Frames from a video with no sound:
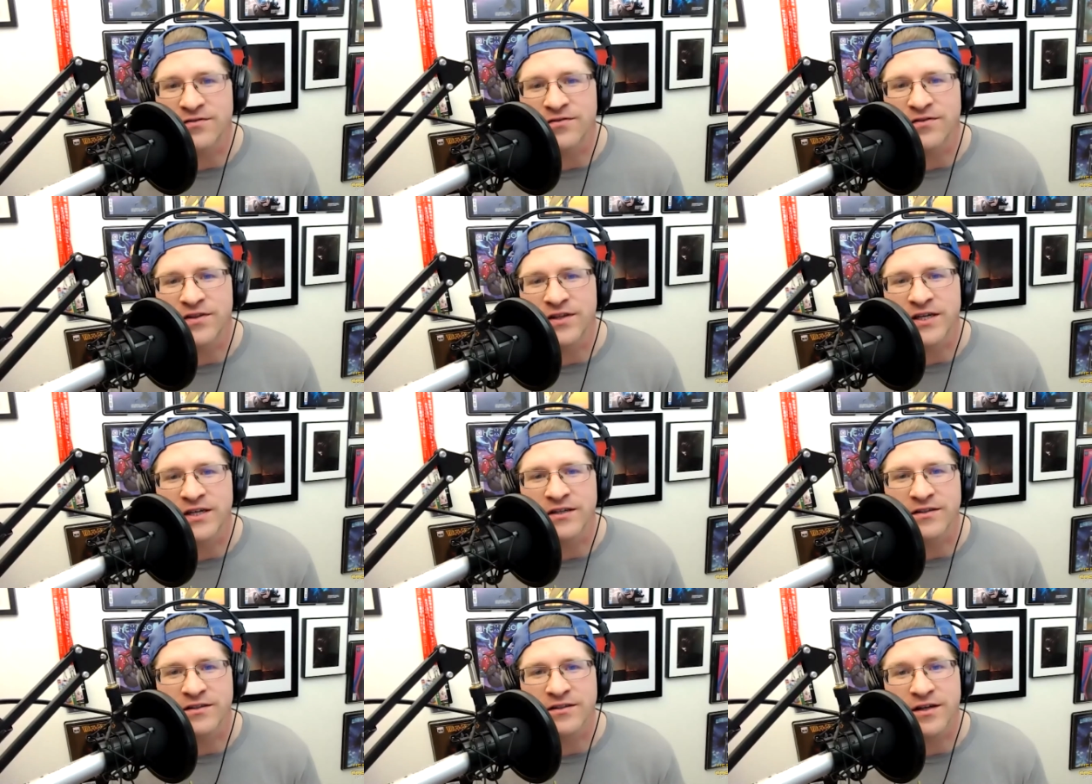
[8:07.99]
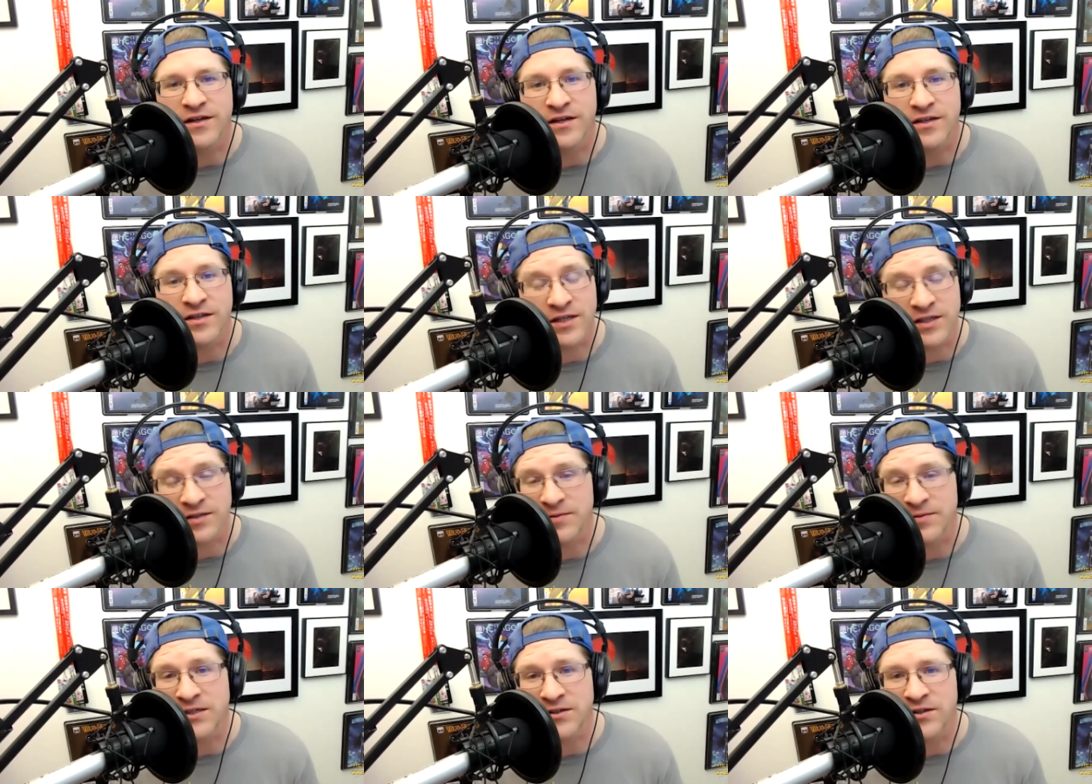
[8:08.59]
of things,
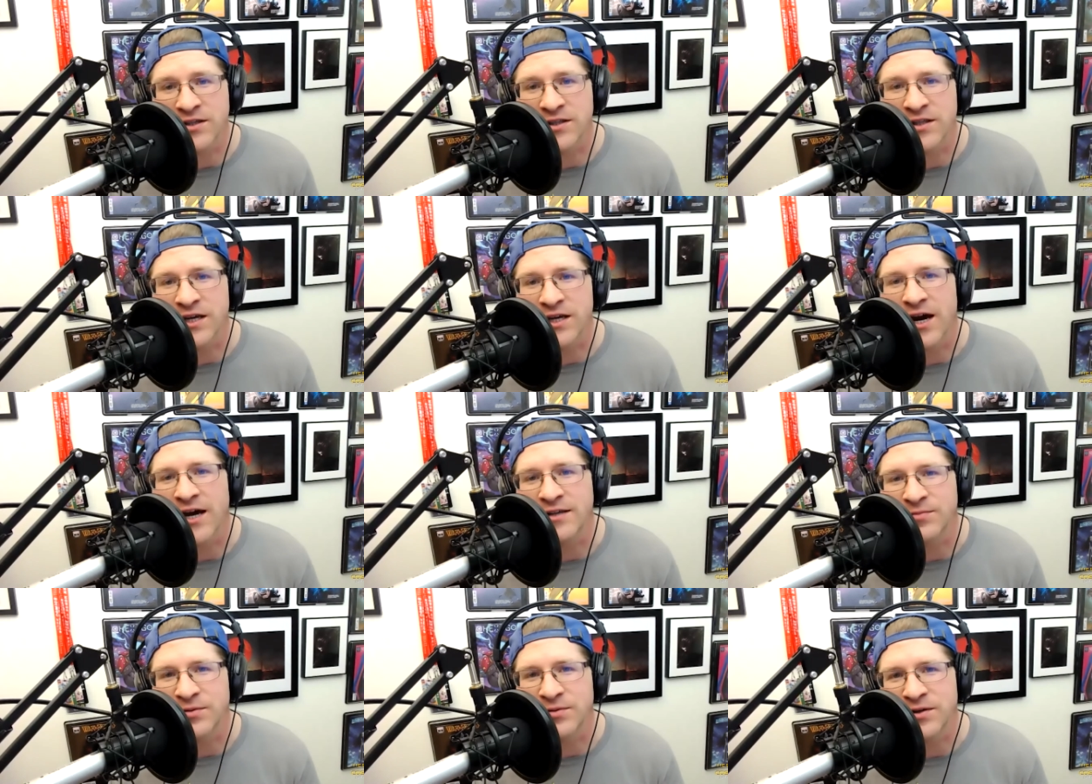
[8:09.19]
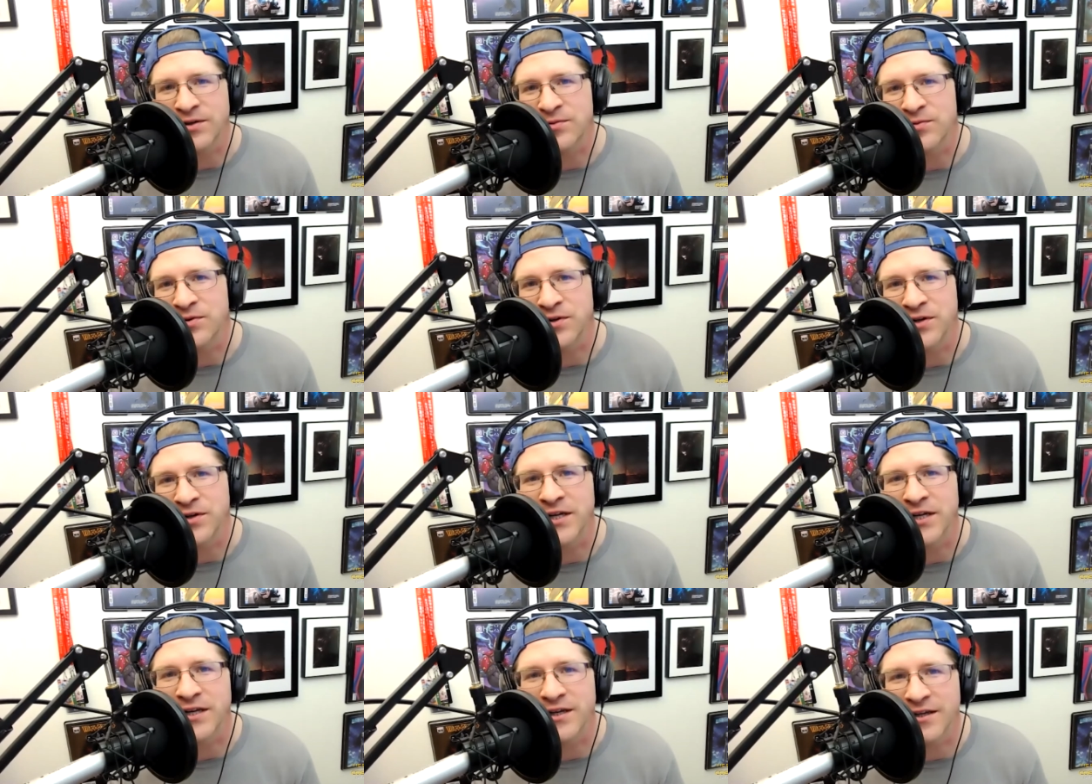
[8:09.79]
especially in the cosplay
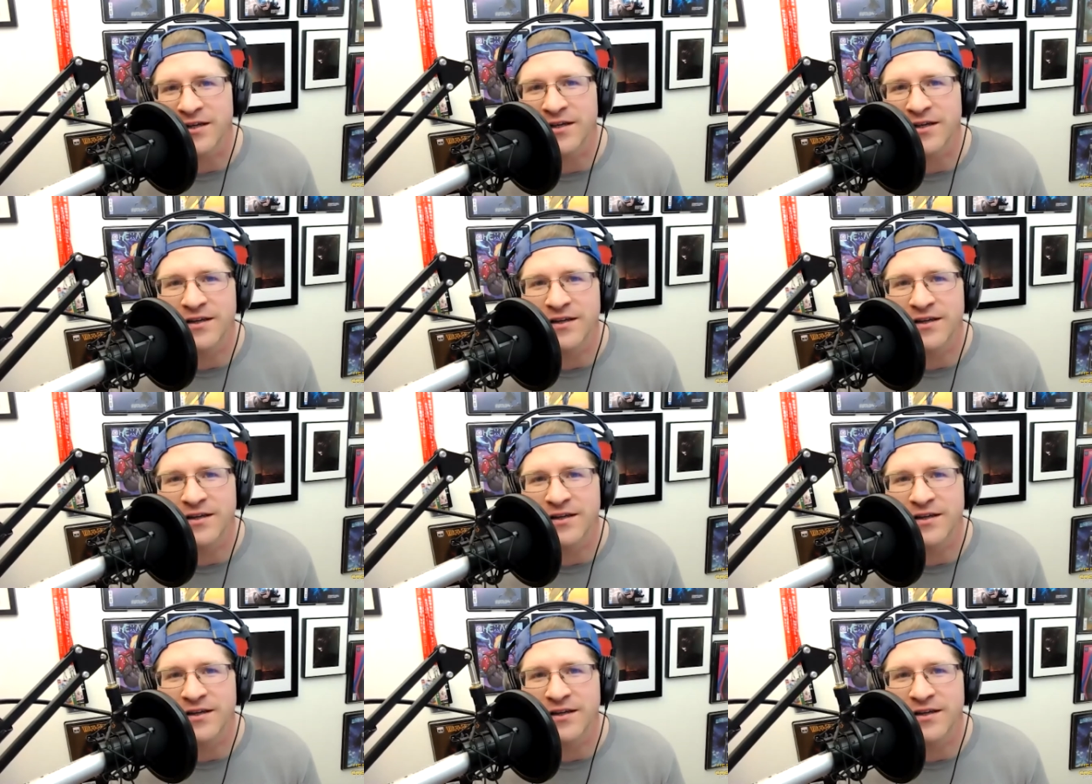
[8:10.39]
community.